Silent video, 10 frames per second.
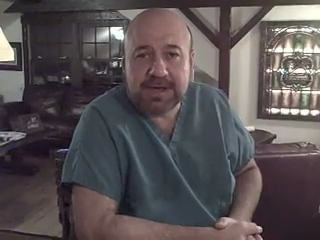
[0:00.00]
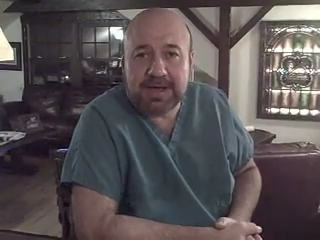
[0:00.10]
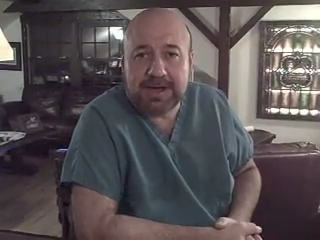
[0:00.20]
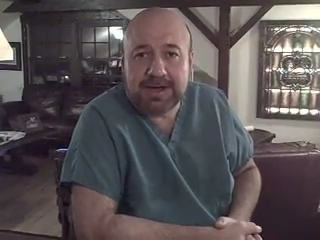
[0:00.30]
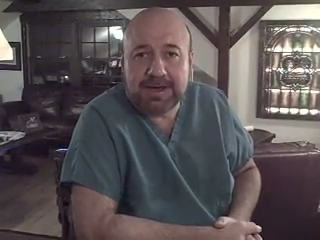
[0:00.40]

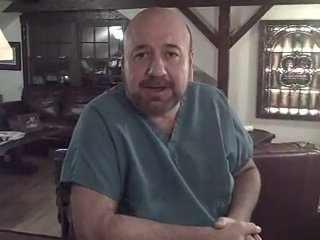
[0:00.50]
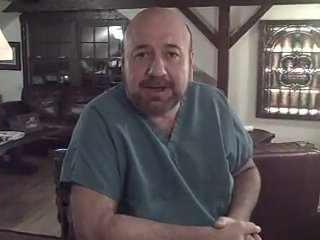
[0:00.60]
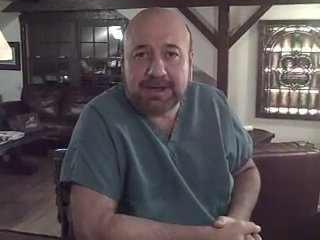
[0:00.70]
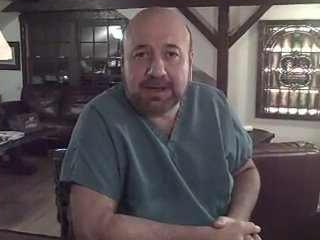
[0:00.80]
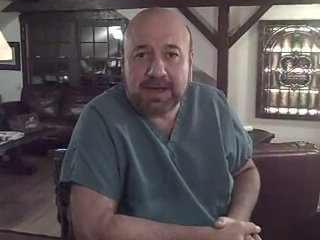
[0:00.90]

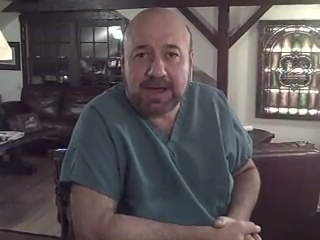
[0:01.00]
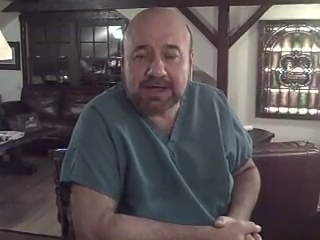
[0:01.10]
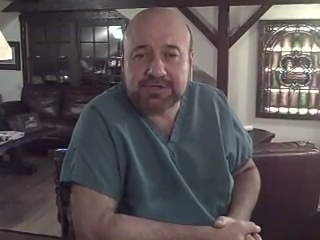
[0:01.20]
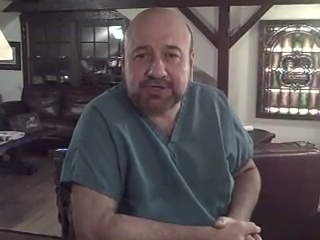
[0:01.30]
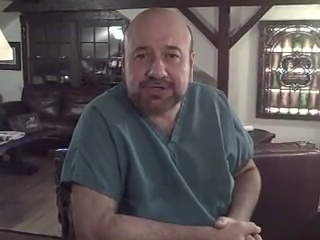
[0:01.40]

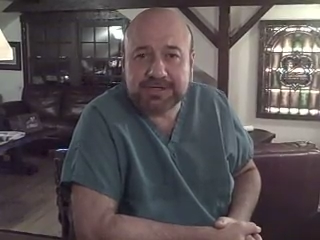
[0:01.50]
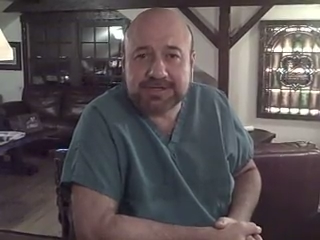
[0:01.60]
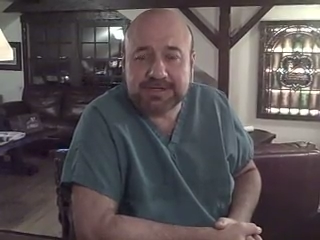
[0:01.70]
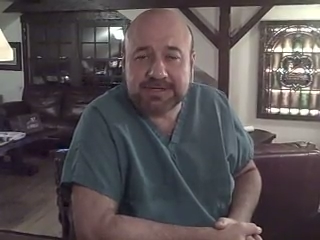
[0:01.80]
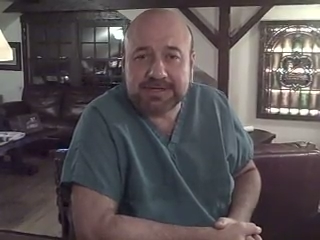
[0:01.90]

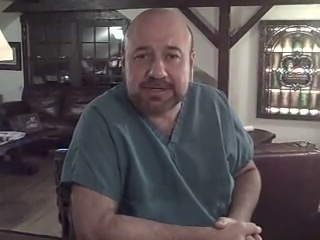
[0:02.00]
oxygen